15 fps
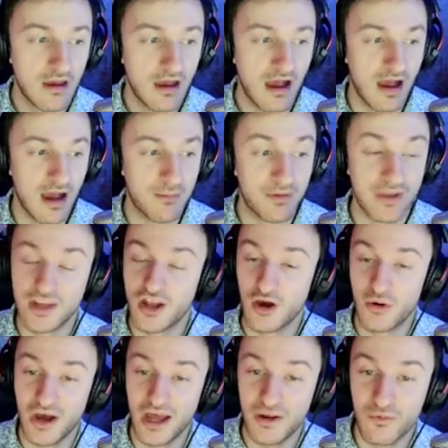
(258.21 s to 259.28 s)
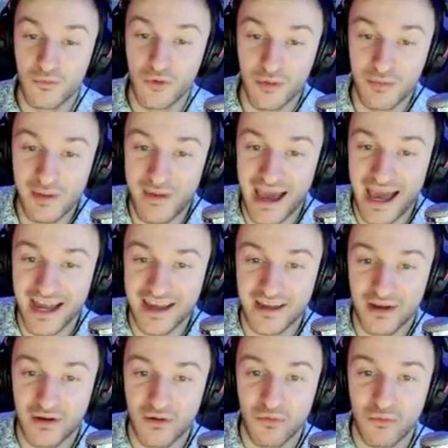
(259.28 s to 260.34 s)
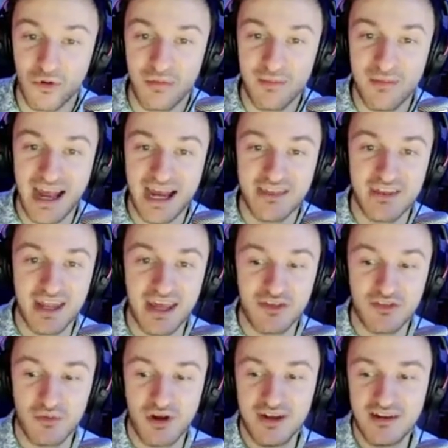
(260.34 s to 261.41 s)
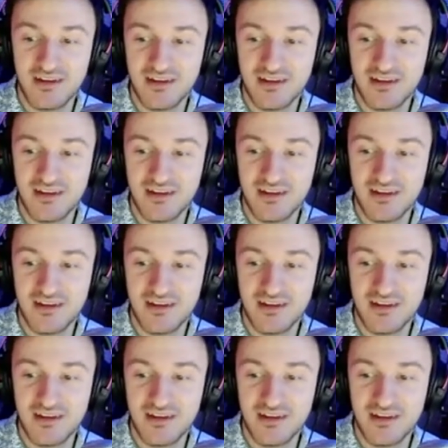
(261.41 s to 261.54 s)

But you know what? We'll be back. We'll be back in the next one.